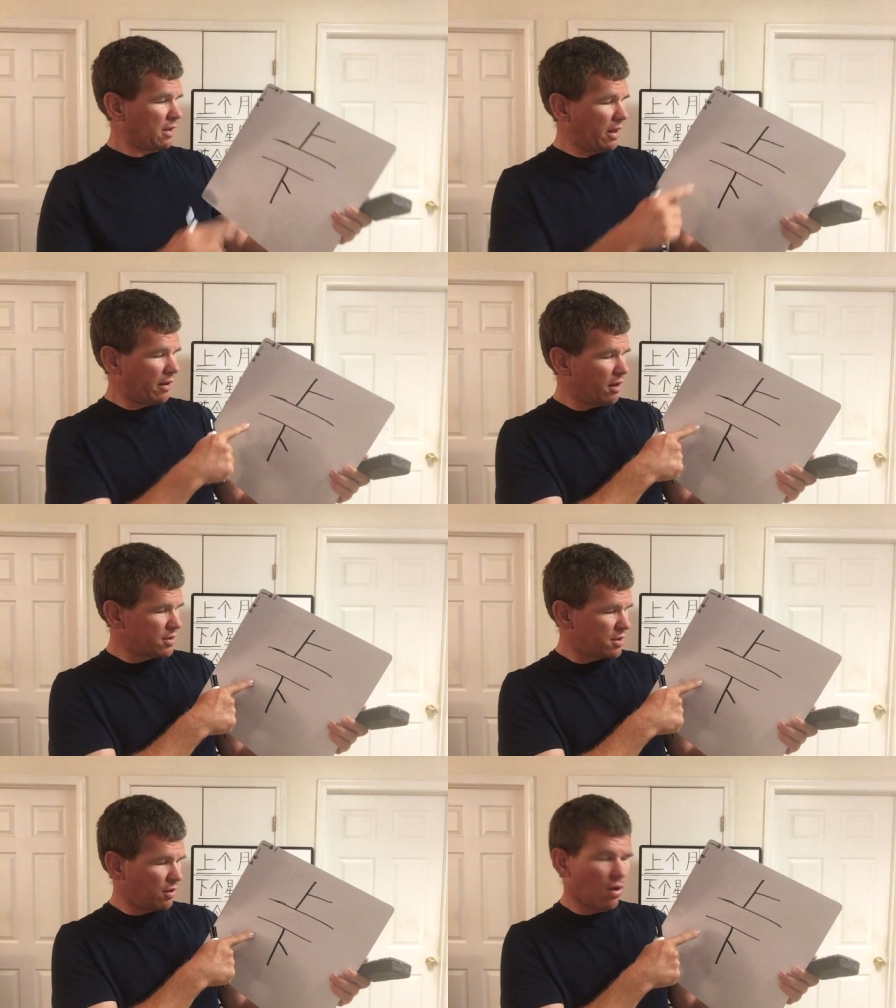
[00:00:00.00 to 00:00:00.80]
like
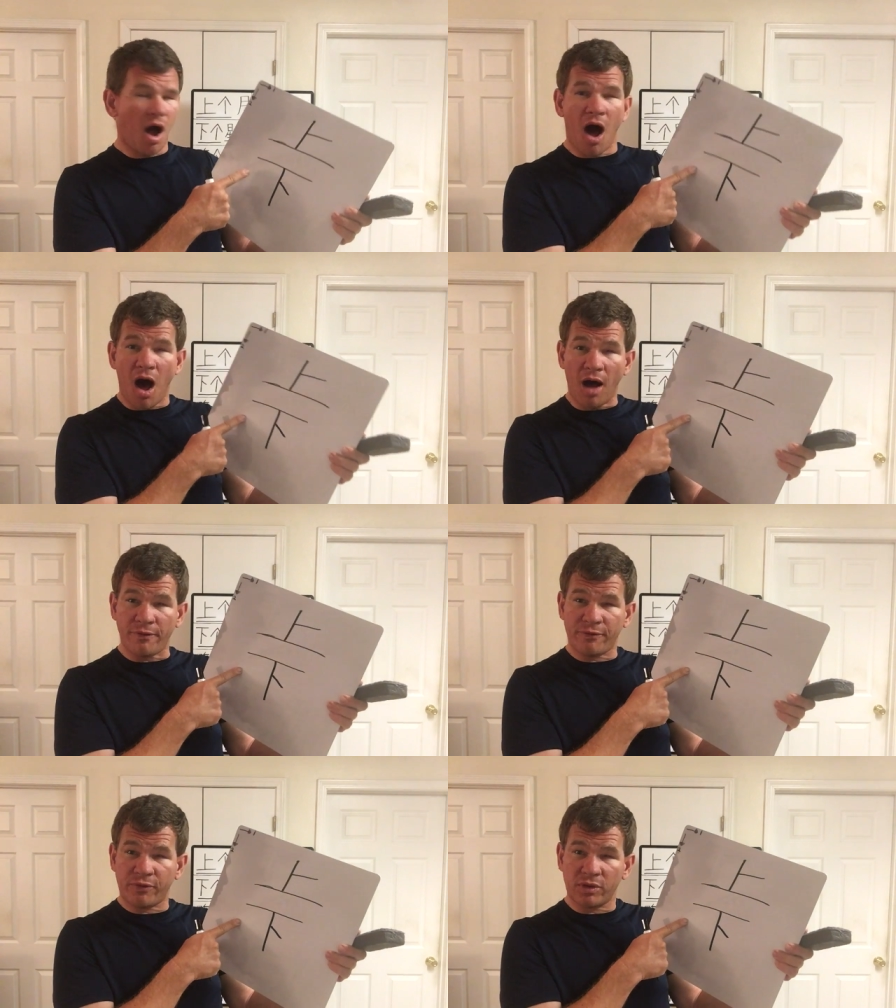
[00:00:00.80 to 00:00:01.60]
also
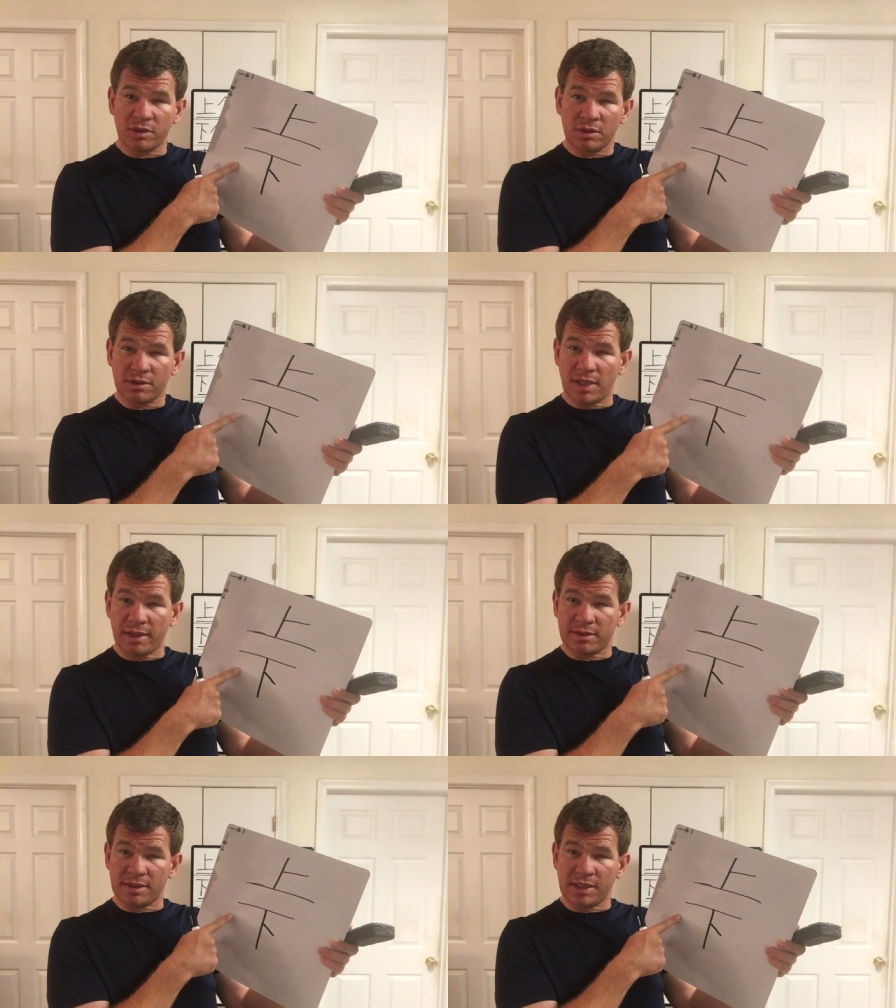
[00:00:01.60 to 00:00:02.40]
off,
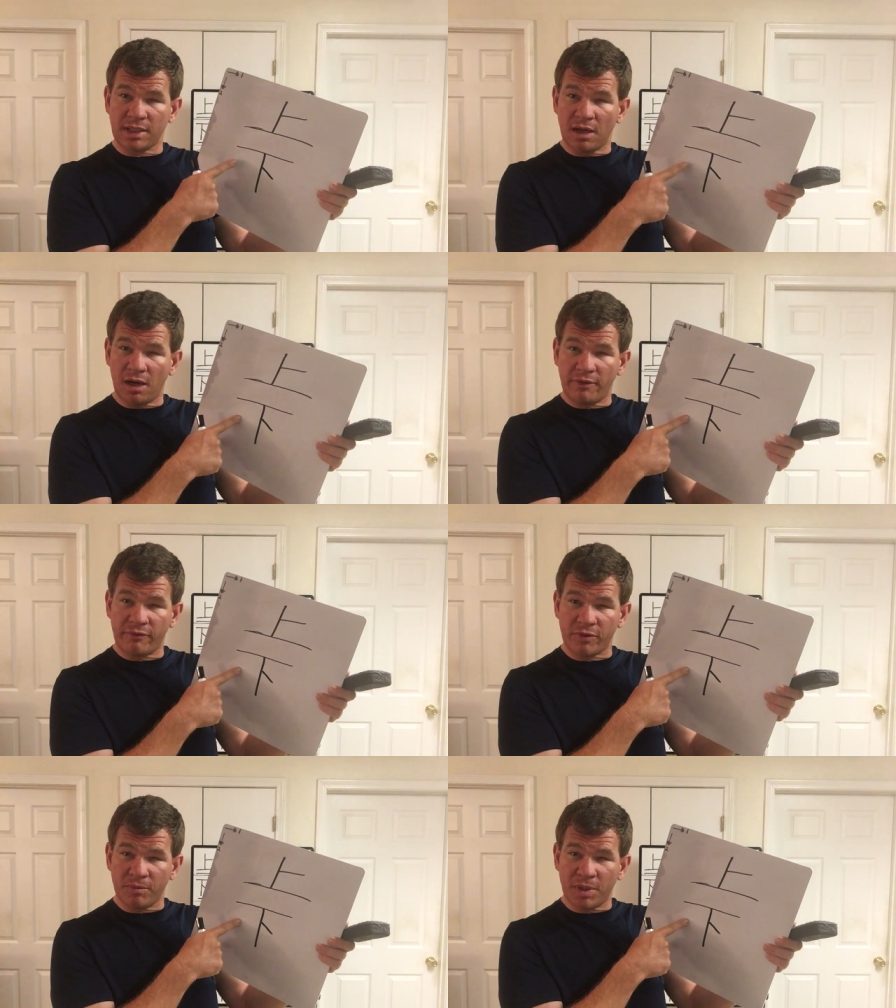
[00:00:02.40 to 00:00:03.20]
like to get
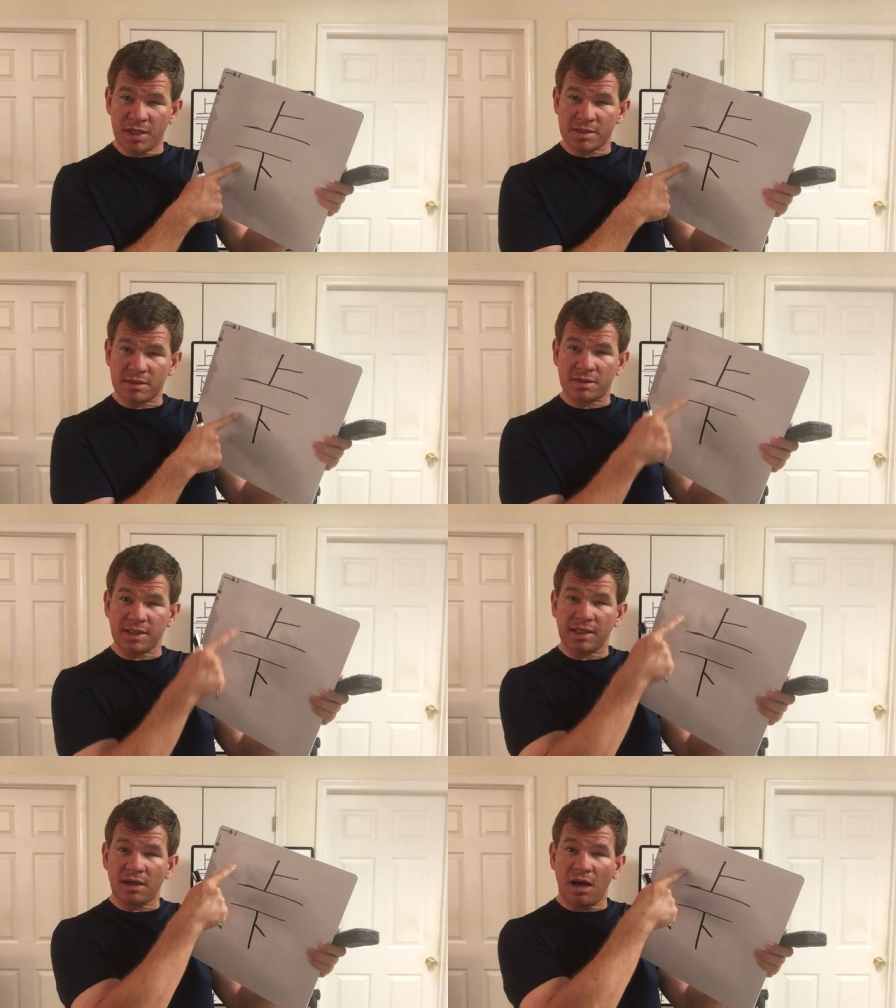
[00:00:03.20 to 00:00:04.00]
off the bus, to
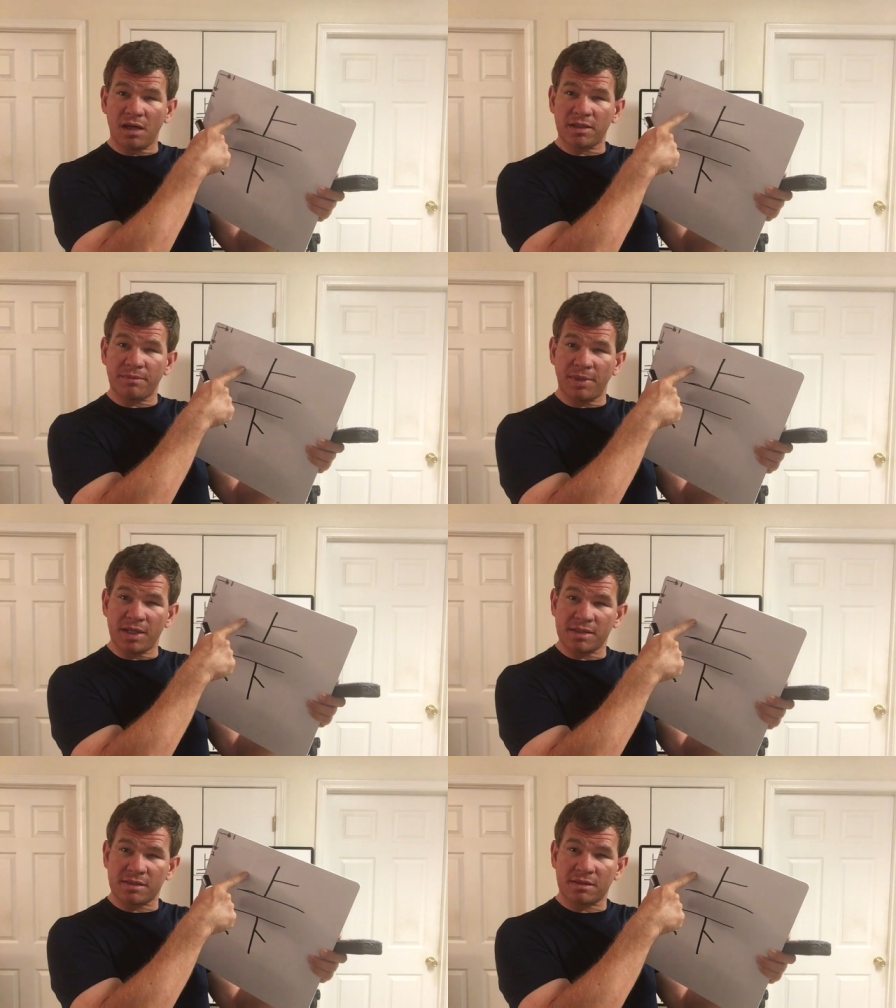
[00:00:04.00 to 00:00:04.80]
get on the
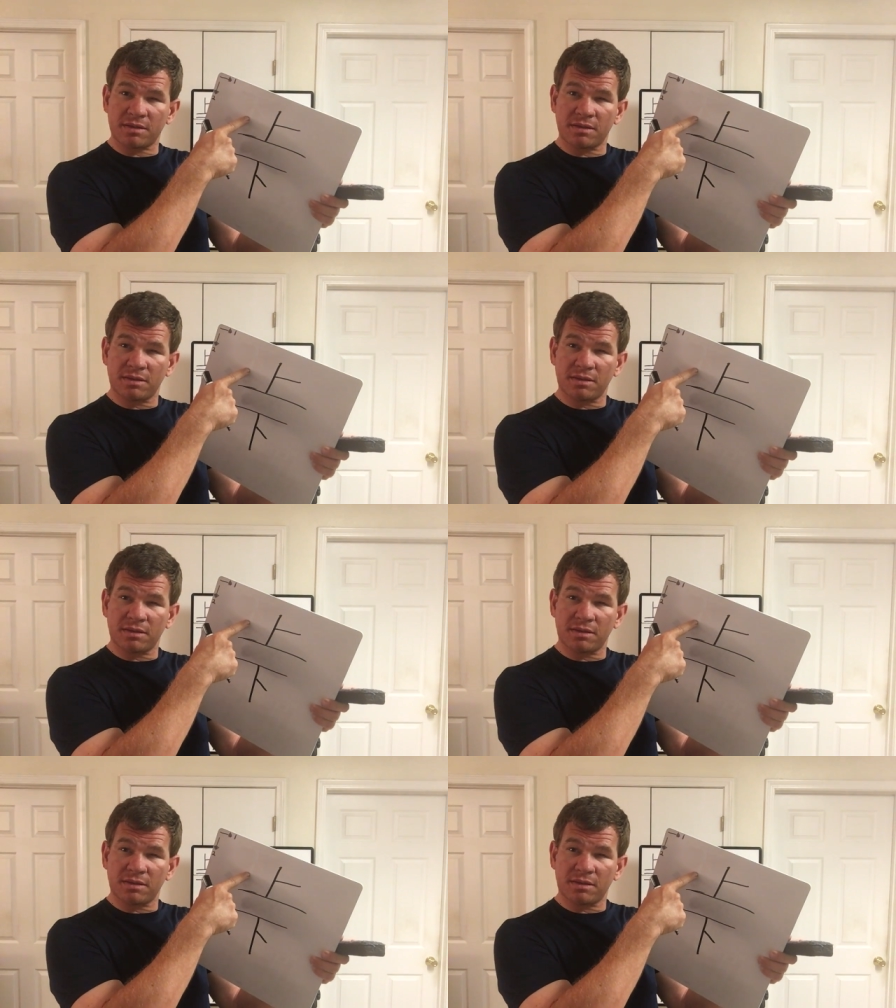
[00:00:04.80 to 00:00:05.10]
bus.